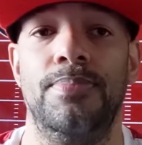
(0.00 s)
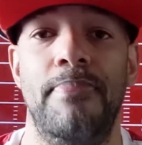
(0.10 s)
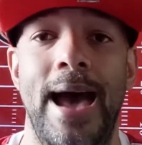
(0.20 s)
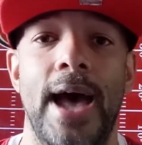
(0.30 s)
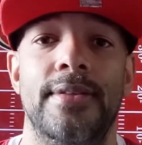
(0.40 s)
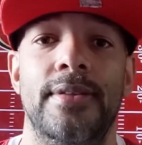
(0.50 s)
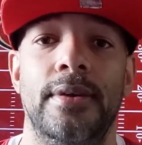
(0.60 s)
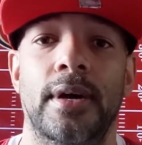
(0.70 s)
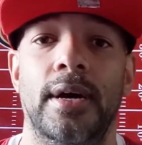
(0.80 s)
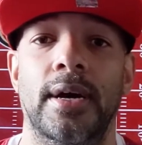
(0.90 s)
bad
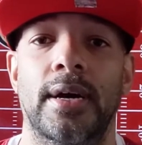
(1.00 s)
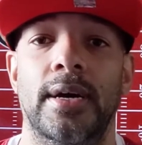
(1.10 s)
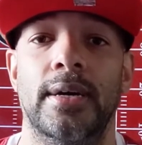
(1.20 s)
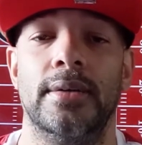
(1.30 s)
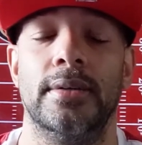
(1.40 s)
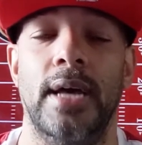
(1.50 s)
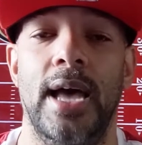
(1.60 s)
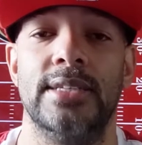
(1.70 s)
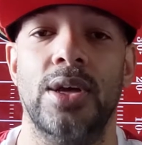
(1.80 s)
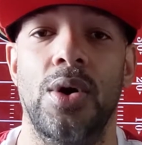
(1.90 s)

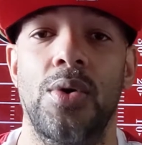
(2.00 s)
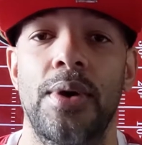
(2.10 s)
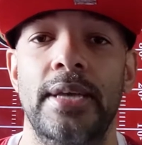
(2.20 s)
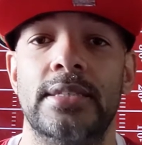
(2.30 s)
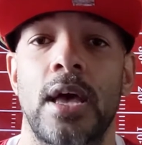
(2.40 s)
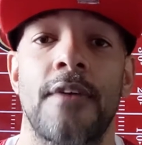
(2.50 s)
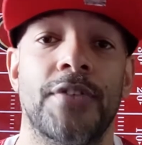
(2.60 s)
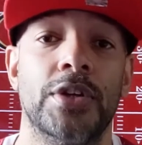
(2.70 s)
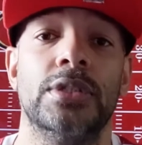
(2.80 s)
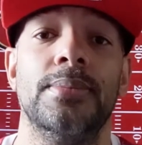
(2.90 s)
as always.
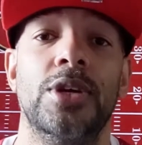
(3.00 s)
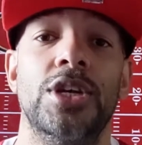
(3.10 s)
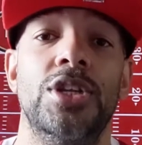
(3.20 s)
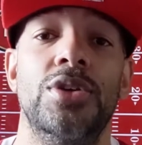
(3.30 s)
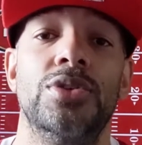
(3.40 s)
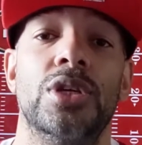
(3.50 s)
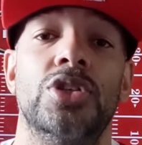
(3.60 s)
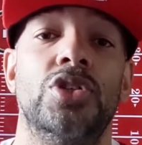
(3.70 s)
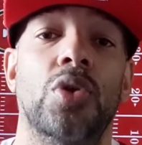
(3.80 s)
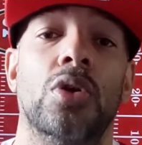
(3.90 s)
First, some good news.
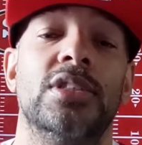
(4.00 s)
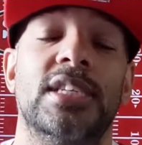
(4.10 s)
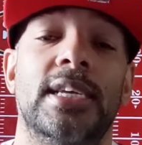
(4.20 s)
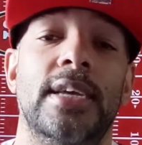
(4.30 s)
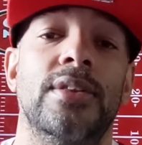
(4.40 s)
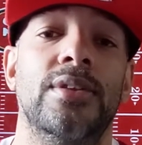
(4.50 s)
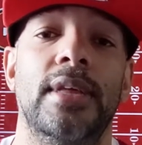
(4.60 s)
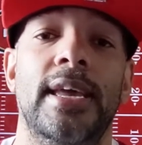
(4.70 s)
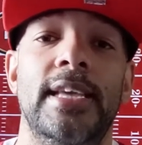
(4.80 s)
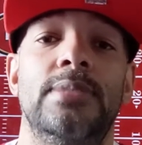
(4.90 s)
George Kittle
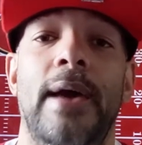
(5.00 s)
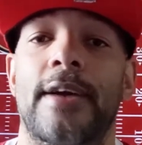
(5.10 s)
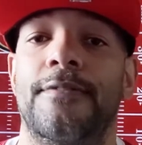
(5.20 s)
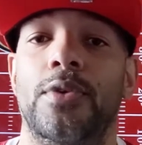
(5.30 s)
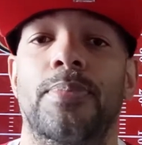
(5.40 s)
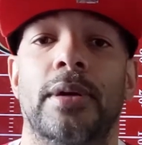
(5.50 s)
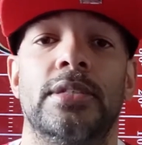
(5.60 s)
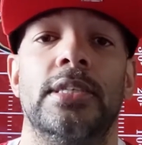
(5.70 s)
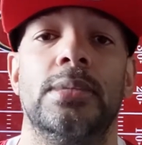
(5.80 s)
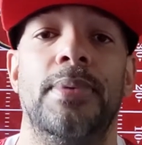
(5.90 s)
is back, full
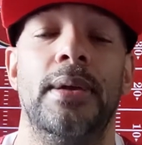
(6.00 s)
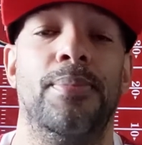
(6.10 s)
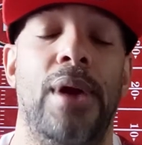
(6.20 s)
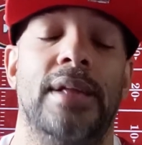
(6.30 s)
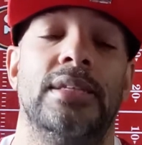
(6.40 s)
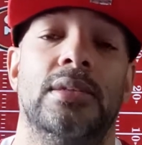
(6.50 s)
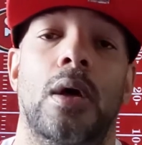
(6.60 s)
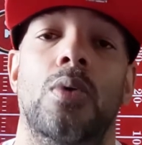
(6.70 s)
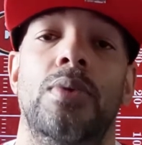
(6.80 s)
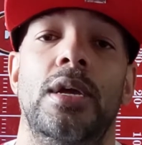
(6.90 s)
participant in practice
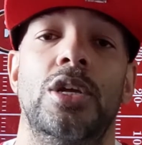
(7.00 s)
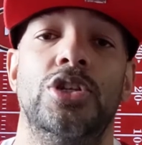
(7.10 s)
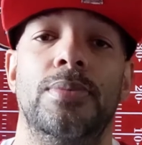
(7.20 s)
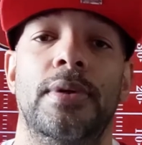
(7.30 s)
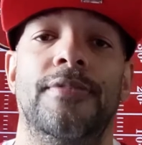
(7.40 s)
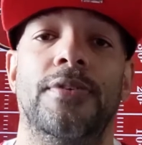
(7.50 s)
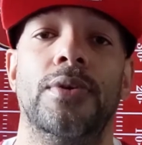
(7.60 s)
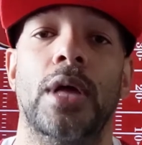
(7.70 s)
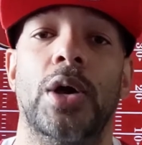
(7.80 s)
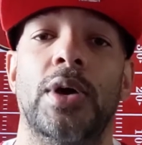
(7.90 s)
all week. He should be a
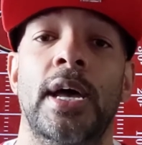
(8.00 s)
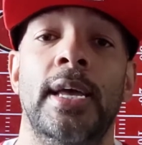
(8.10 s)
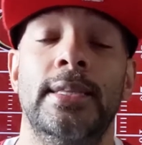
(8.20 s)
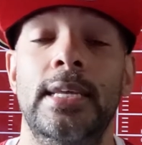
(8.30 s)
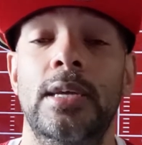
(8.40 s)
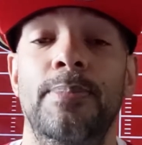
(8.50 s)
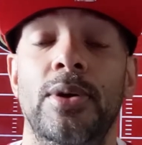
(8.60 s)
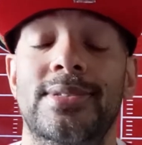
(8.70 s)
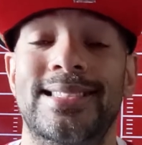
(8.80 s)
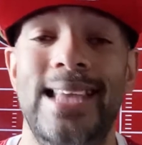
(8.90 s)
full go.
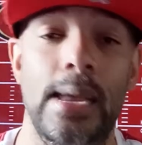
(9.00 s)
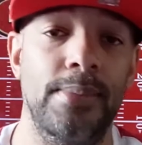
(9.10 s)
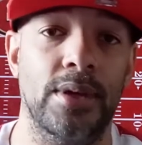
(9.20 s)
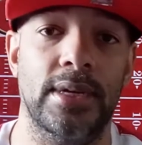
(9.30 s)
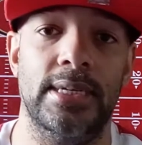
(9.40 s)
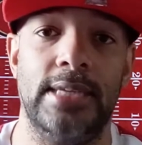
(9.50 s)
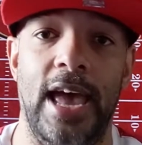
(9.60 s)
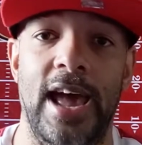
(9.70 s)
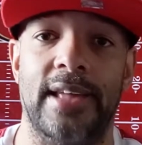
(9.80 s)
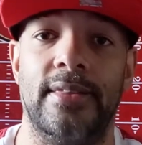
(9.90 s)
Deebo Samuel is
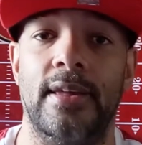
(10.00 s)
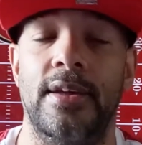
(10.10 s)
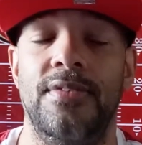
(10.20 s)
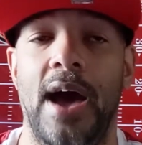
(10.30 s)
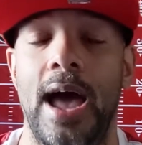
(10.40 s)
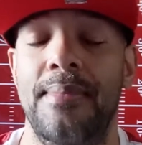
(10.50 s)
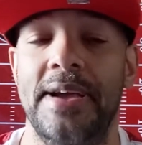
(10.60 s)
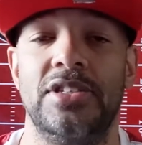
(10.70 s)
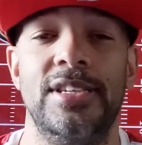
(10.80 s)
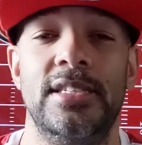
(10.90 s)
active. I
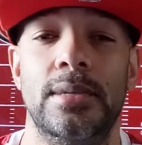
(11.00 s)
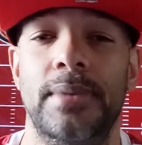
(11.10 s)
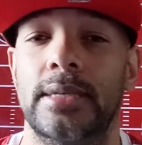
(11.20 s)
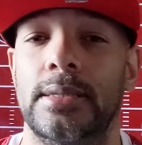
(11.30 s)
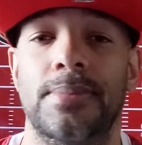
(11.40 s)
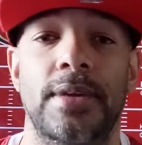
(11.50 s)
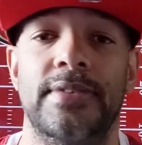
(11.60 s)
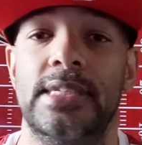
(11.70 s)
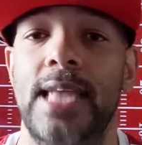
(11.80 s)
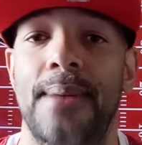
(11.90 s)
imagine he's going to be on something of
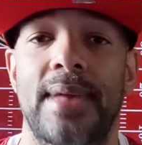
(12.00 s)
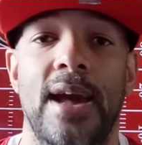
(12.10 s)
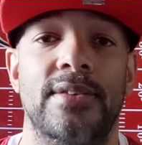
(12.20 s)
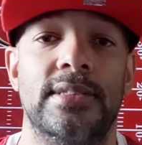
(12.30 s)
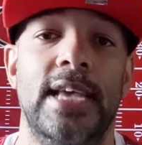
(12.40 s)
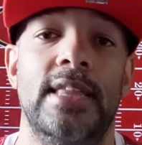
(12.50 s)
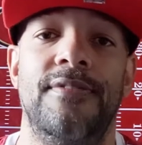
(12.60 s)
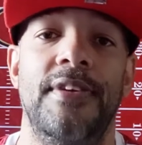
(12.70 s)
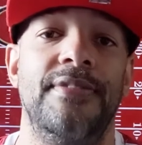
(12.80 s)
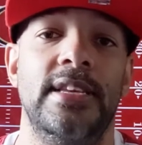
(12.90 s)
a snap count, 10 to
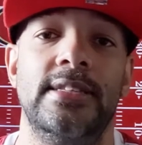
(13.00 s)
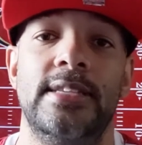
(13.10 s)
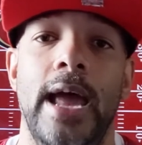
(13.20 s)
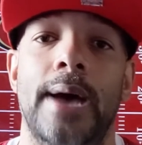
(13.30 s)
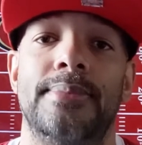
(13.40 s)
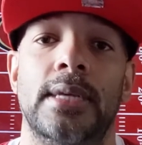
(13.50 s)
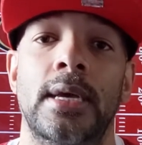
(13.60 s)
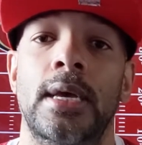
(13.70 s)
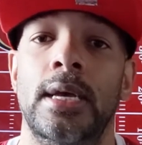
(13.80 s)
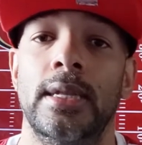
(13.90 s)
15 snaps.
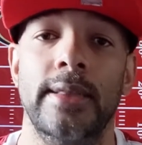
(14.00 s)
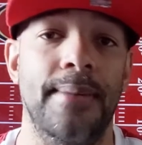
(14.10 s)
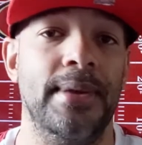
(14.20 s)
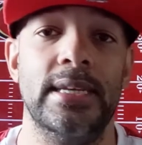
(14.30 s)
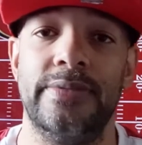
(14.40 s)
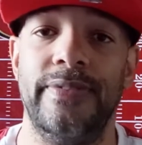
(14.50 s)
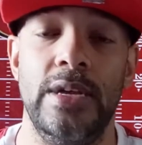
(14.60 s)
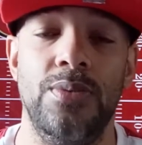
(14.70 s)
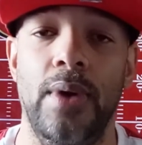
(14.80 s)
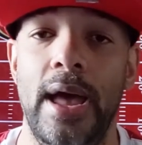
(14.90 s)
Let him get his
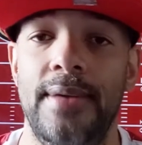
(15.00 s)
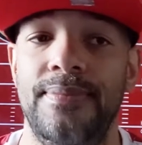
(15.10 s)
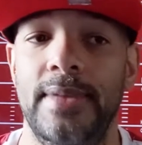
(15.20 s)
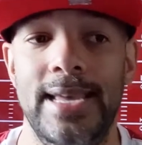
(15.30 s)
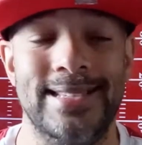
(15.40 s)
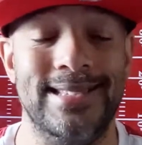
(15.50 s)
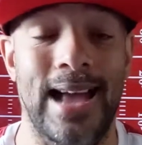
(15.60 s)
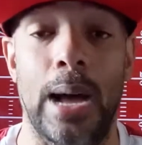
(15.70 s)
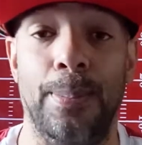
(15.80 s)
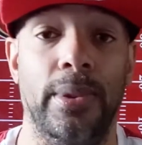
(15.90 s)
feet wet. He has
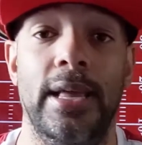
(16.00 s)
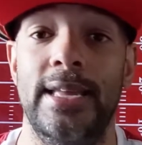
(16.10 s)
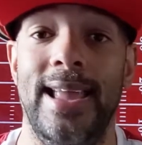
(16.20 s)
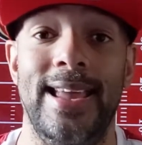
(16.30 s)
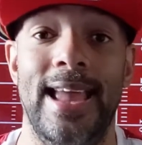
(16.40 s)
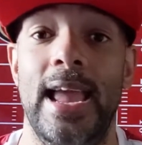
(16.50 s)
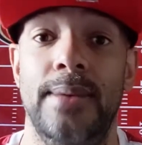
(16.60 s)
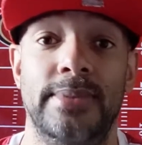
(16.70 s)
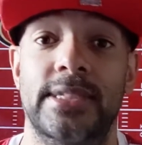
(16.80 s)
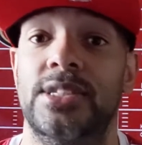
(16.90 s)
not played a
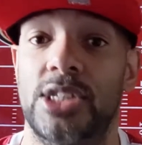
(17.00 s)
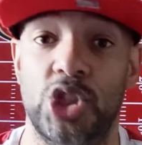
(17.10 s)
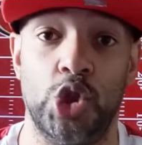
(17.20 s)
game since the